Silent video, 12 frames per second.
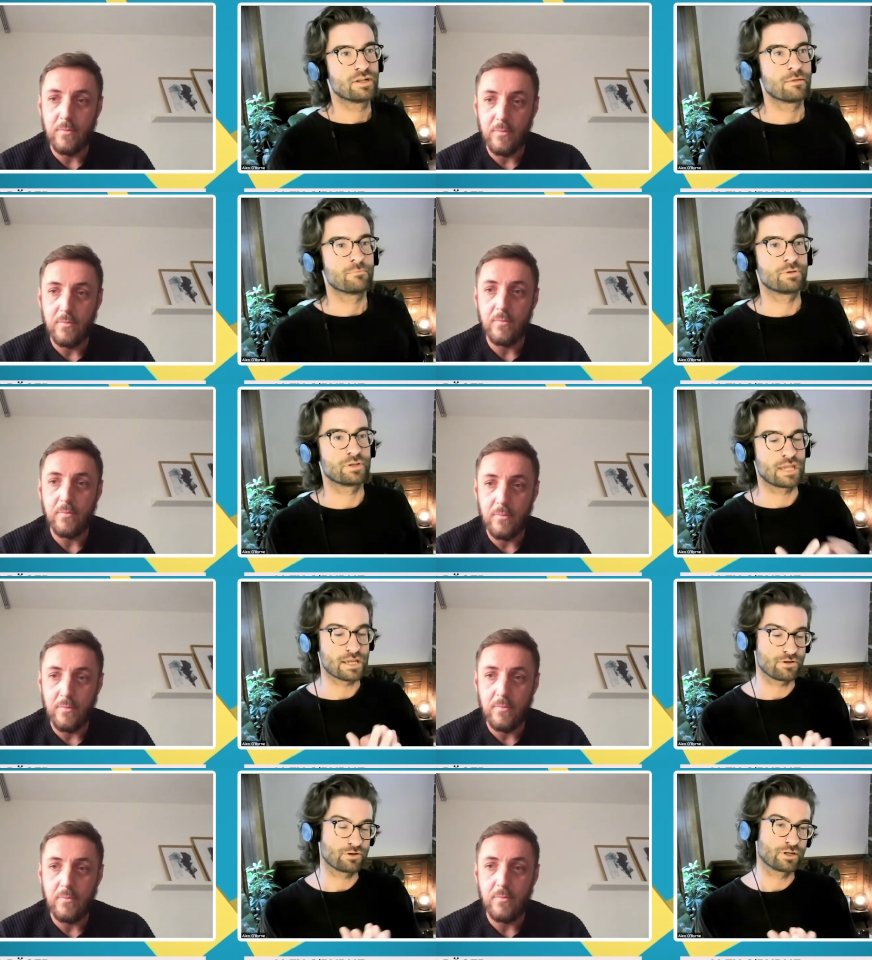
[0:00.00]
Speaker 1: But yeah,
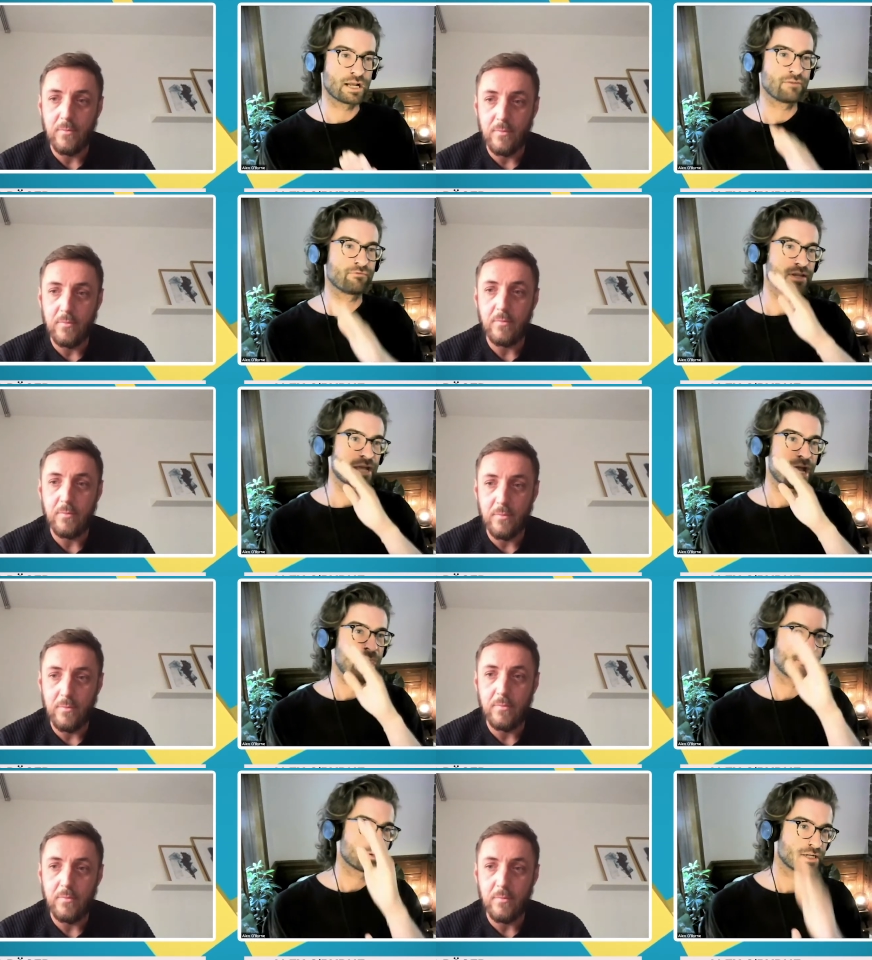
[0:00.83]
you could have the
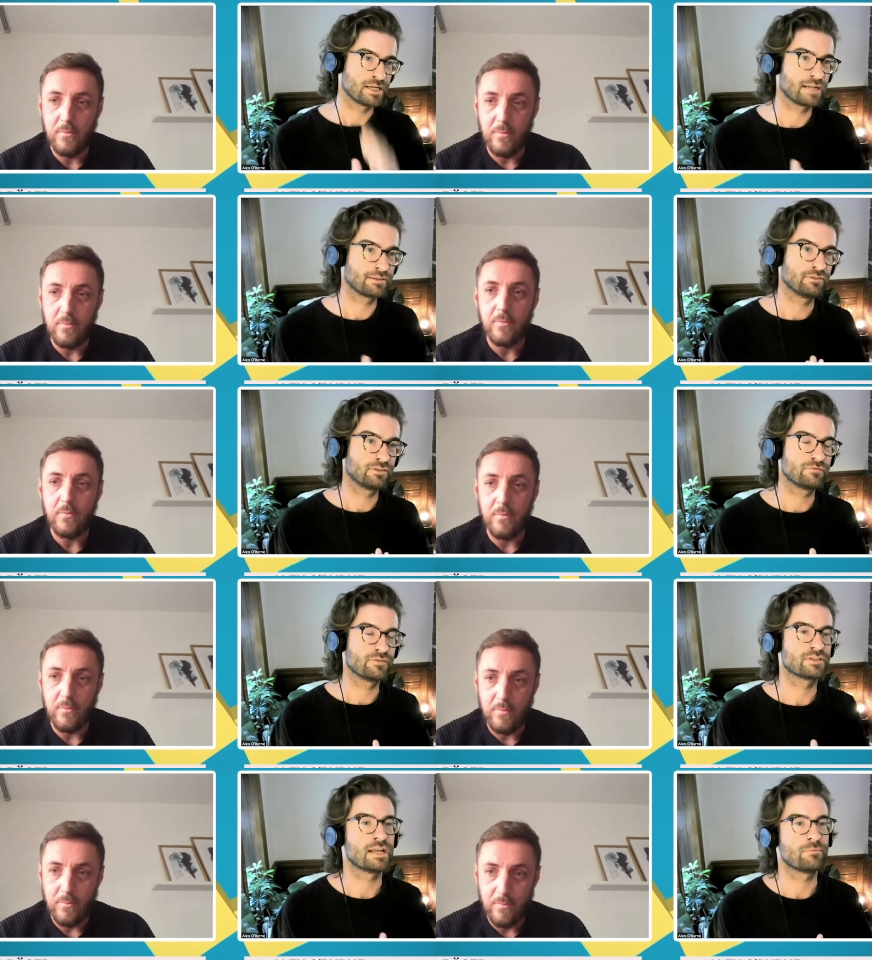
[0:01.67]
app connected to the
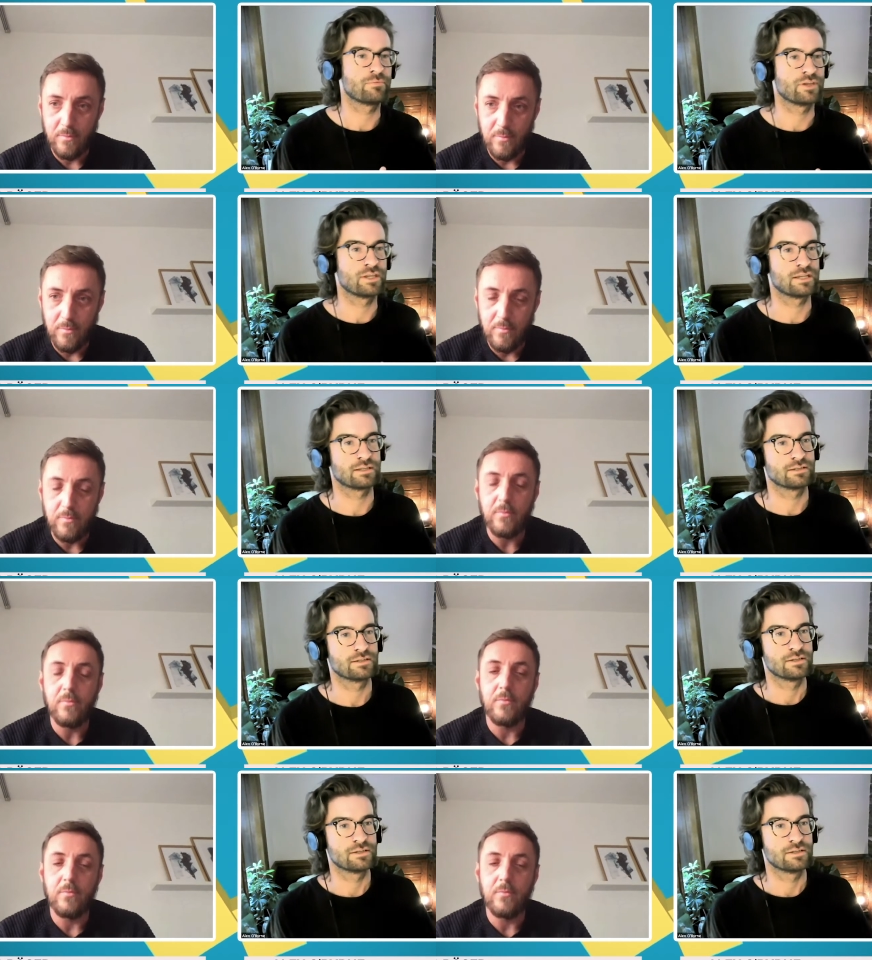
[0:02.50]
same thing.